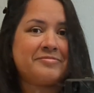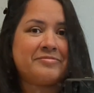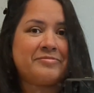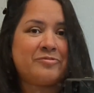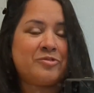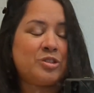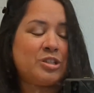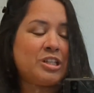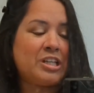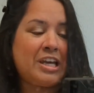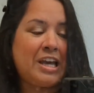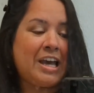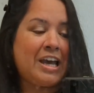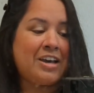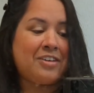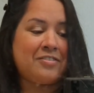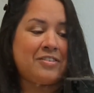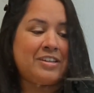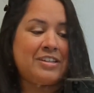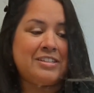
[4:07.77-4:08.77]
Really
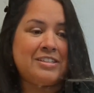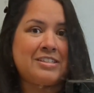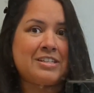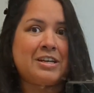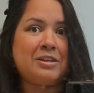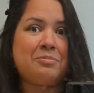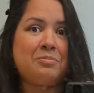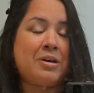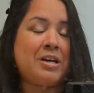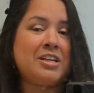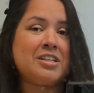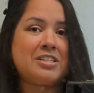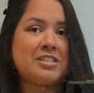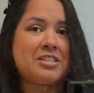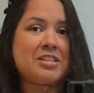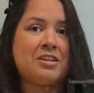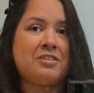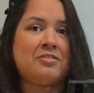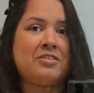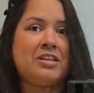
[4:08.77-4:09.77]
haven't done much
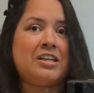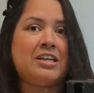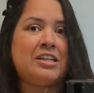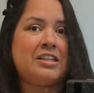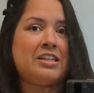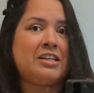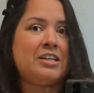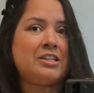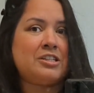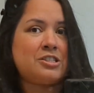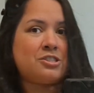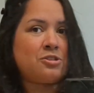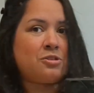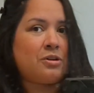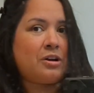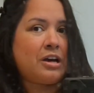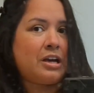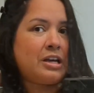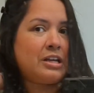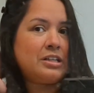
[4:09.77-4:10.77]
of anything, so
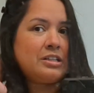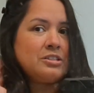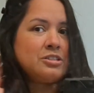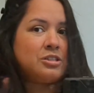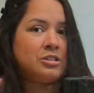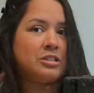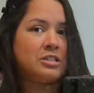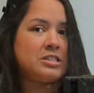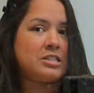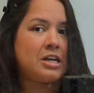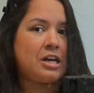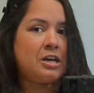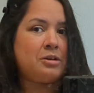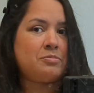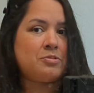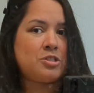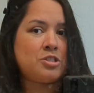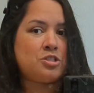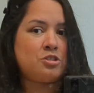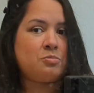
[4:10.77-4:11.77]
I took the
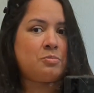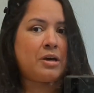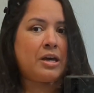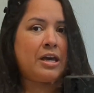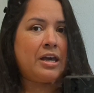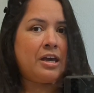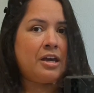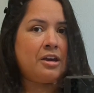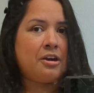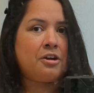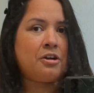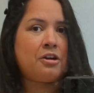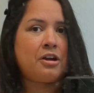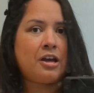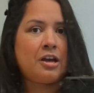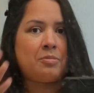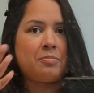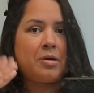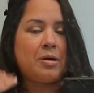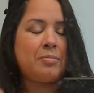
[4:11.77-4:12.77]
time to do my hair
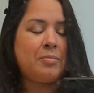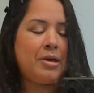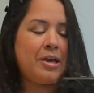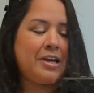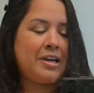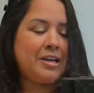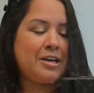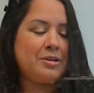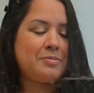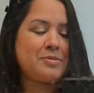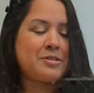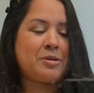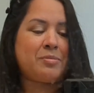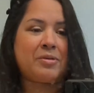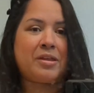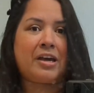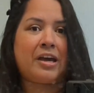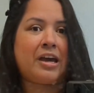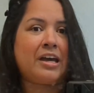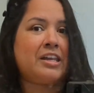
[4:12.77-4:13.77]
and my makeup,
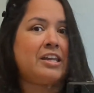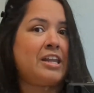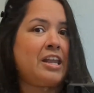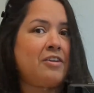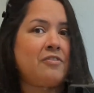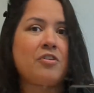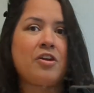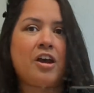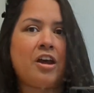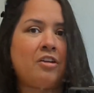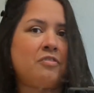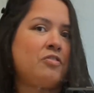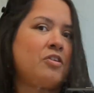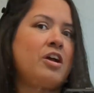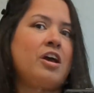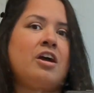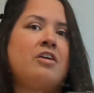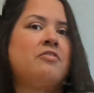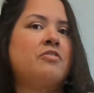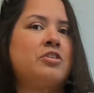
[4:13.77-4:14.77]
something I never
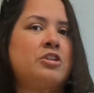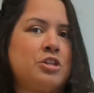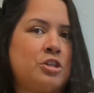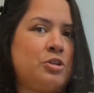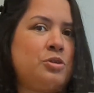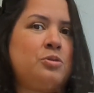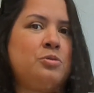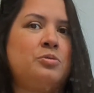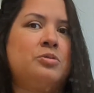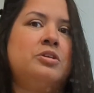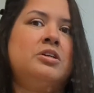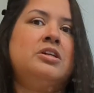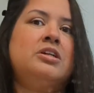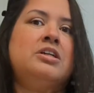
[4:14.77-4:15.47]
ever do,